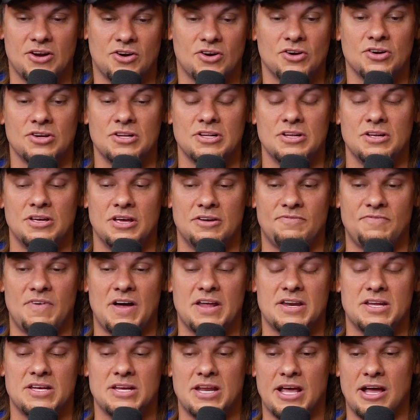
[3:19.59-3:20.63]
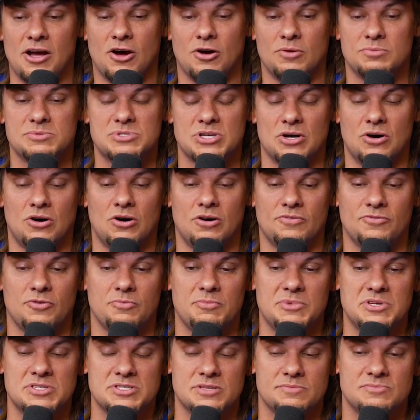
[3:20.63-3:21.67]
Or if I need help, to offer
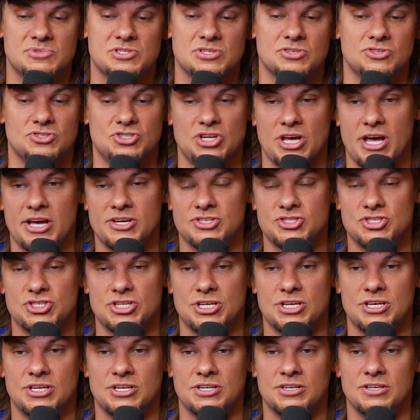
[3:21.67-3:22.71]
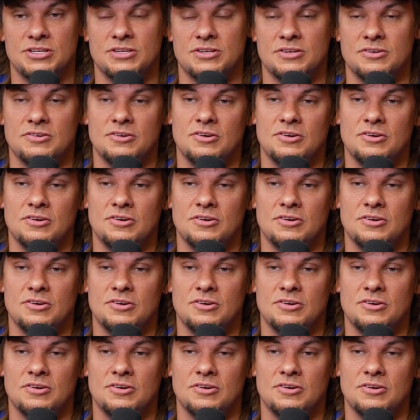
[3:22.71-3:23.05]
me some suggestion.